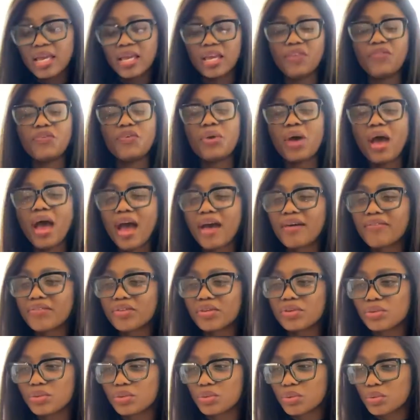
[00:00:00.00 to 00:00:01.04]
If you have,
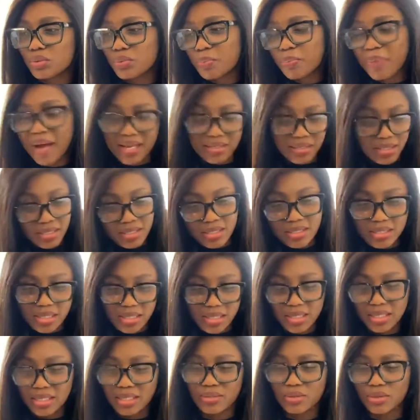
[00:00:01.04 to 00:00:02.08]
you know, patchy
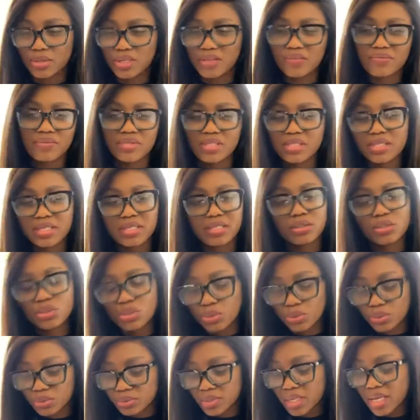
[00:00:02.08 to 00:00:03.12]
skin, uneven skin
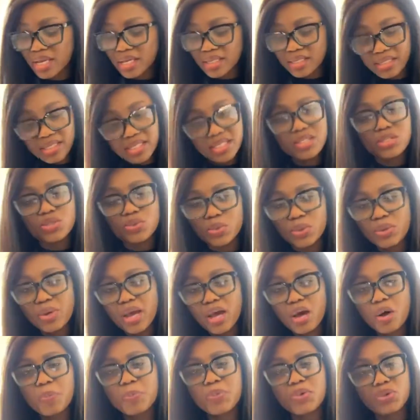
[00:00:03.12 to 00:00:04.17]
tone, this will
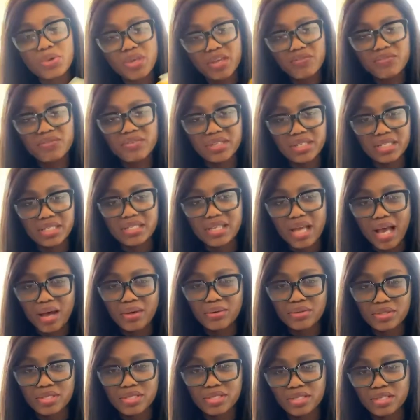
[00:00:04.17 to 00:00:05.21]
help you even it
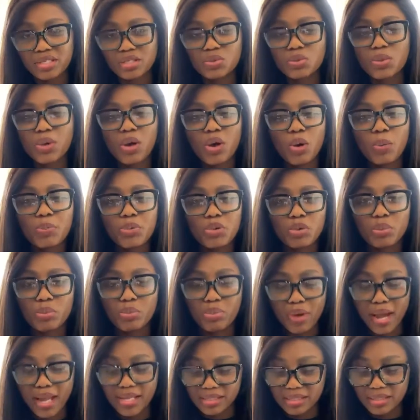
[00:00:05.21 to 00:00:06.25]
out. This will help you
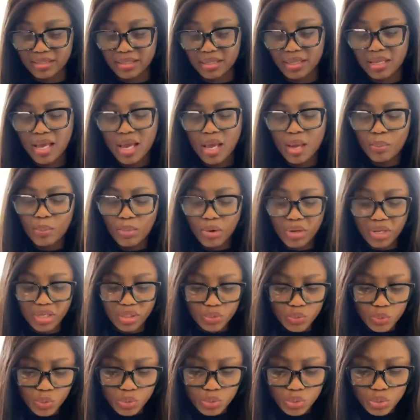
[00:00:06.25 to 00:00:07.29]
brighten it. But
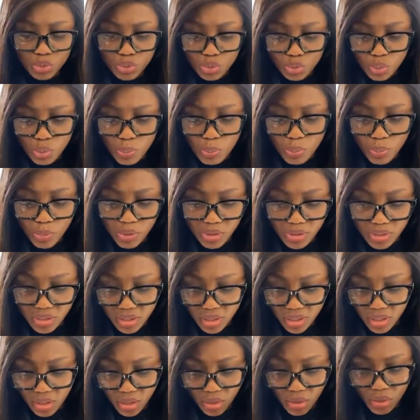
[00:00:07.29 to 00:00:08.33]
it won't do much.
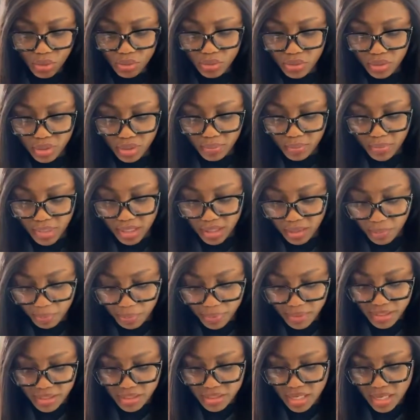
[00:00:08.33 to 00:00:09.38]
Hold on a minute,
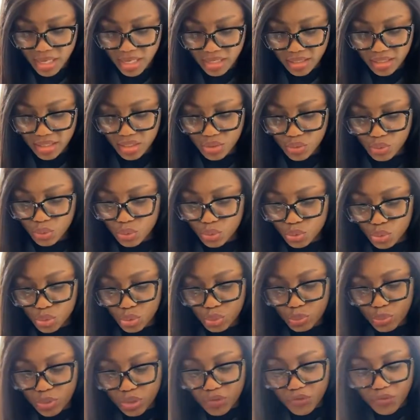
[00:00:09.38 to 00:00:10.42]
please. This won't do
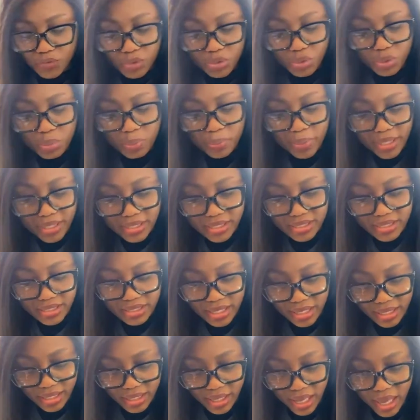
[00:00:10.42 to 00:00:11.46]
much for you per
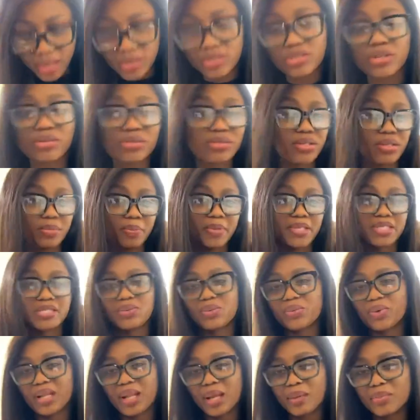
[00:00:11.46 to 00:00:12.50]
se. I'll talk to the
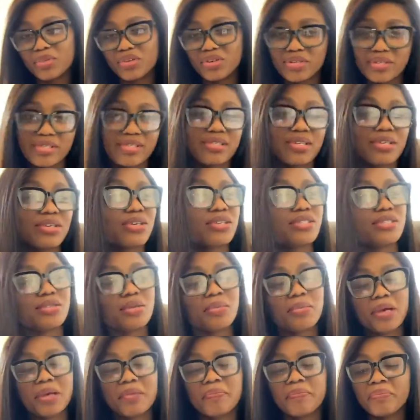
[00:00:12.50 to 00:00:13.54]
person when I'm done as a
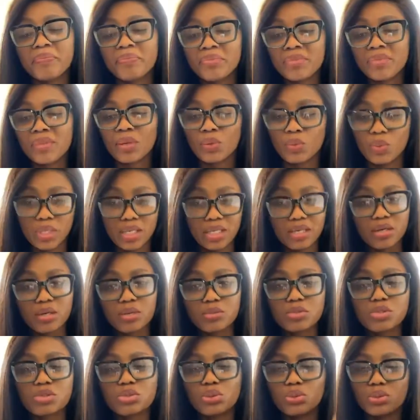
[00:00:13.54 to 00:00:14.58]
customer when it
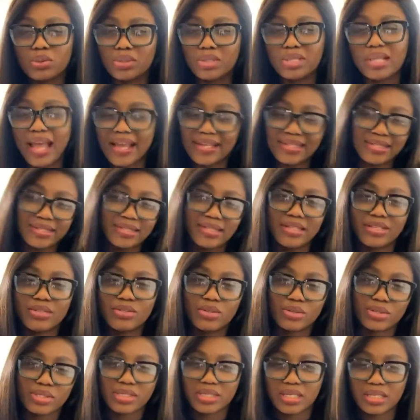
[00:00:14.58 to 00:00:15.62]
comes to lightening
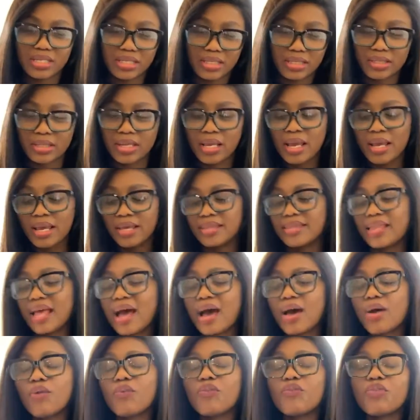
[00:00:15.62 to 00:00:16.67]
your skin.
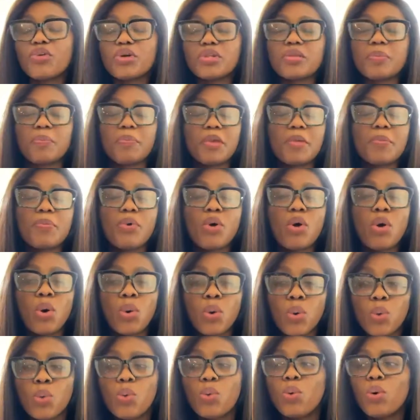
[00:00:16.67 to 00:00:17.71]
Now, for the people
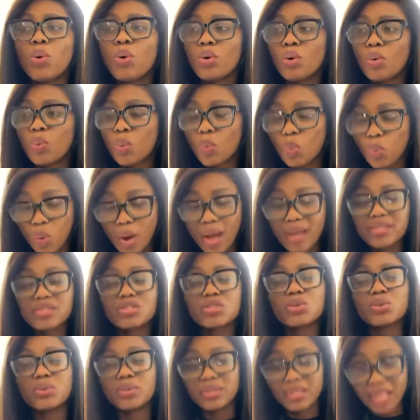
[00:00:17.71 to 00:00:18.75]
who want
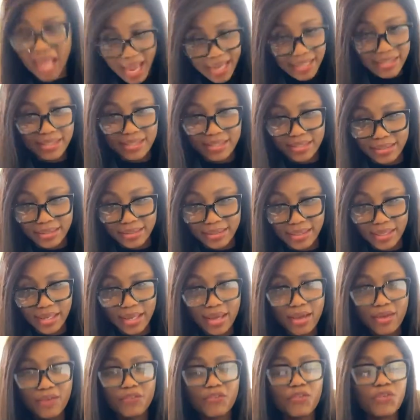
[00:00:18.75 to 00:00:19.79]
to lighten,
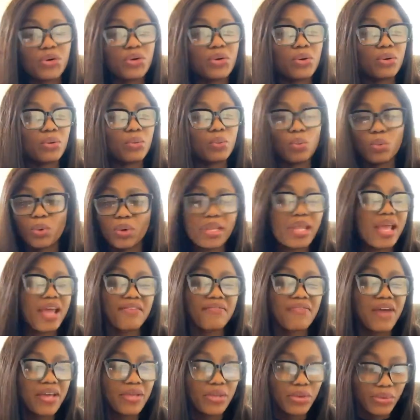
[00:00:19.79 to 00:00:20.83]
for
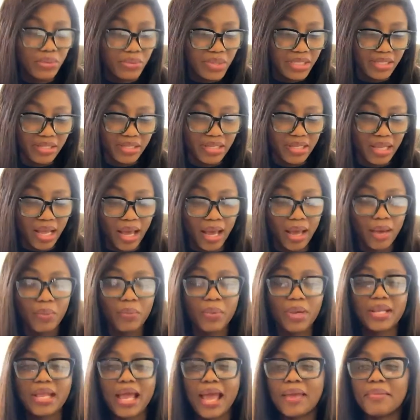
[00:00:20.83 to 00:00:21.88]
whatever your reason are,
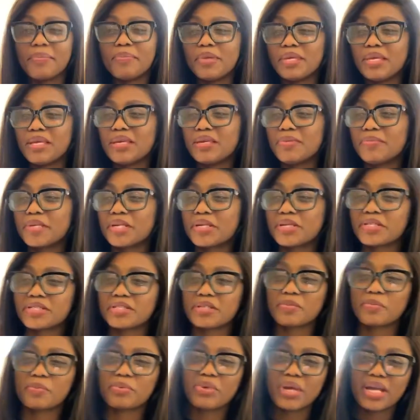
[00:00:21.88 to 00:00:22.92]
whether it be because
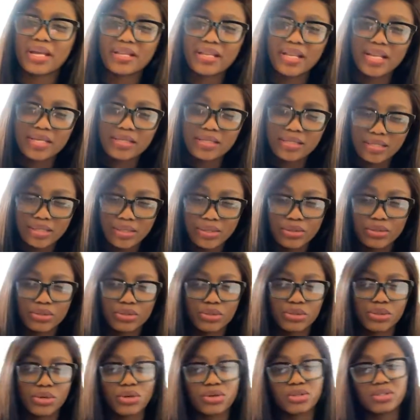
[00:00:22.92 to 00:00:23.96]
of pregnancy or you
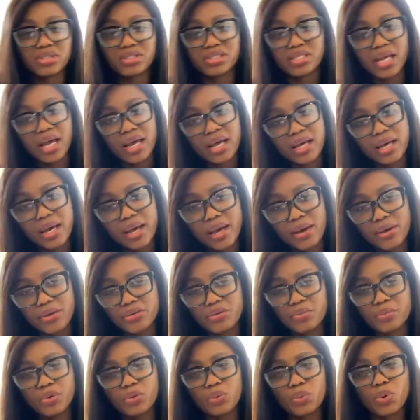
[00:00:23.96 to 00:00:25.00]
got darker or
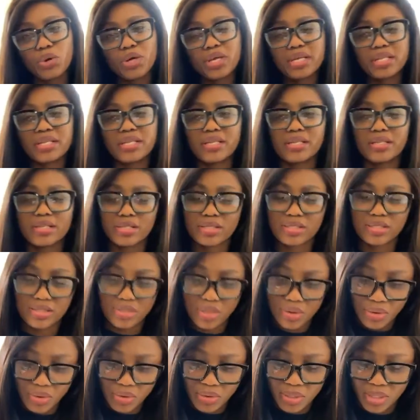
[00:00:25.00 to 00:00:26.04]
you've been working in the
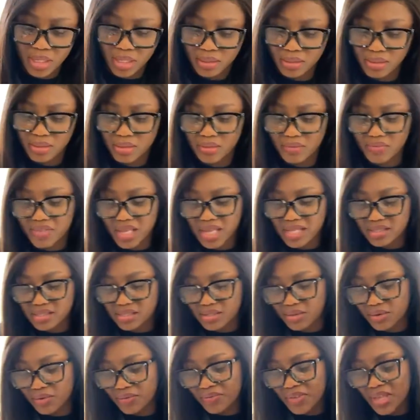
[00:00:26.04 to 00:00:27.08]
sun and all of that
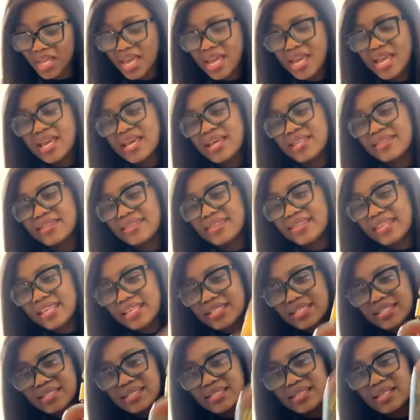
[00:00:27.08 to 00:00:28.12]
stuff,
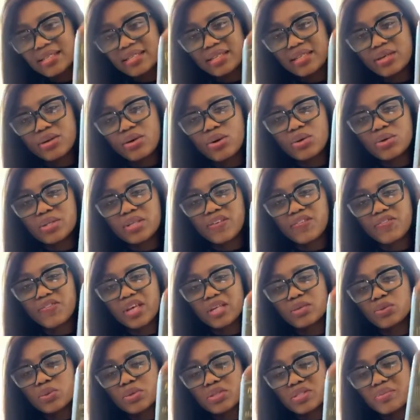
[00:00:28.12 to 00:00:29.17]
the gold
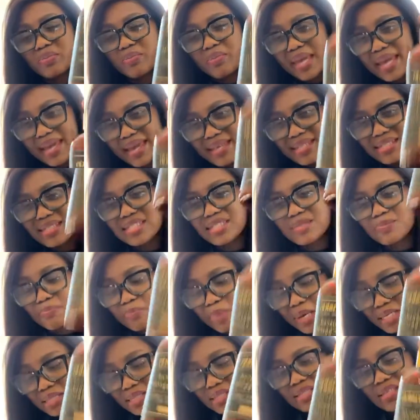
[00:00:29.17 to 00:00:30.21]
effect was made
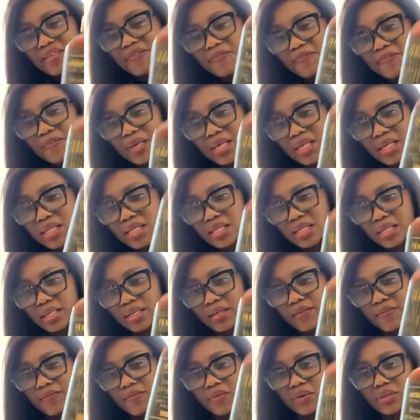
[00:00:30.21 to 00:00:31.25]
specifically
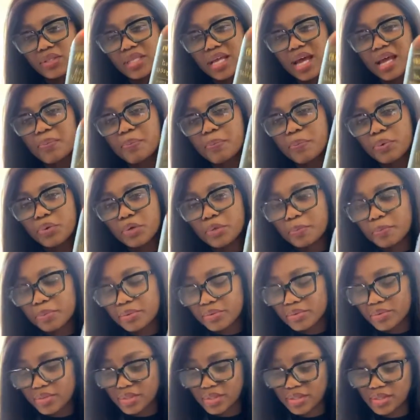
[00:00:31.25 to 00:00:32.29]
for that
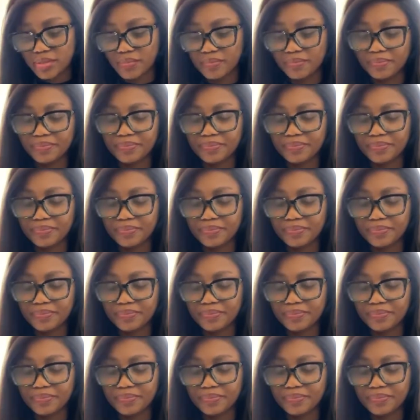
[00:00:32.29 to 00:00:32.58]
purpose.